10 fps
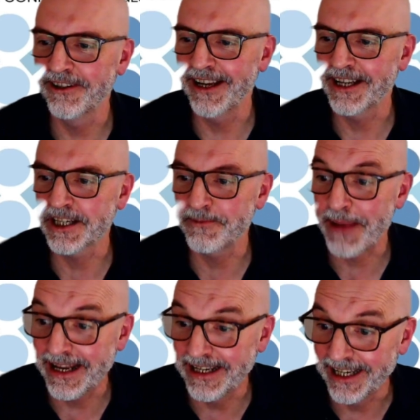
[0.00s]

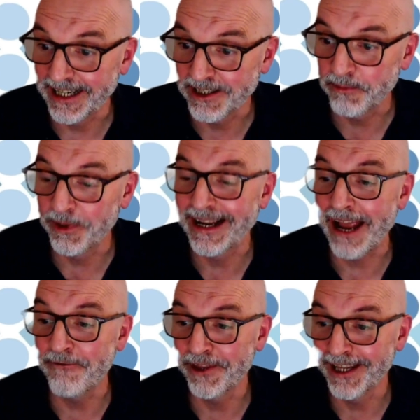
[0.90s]
expanding to bring
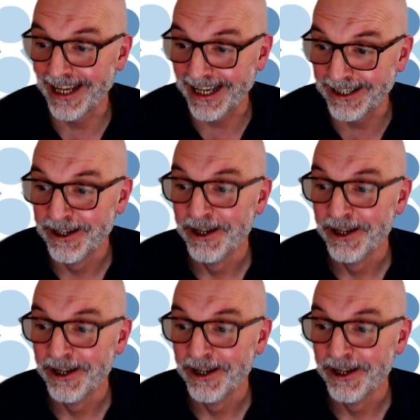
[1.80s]
everything in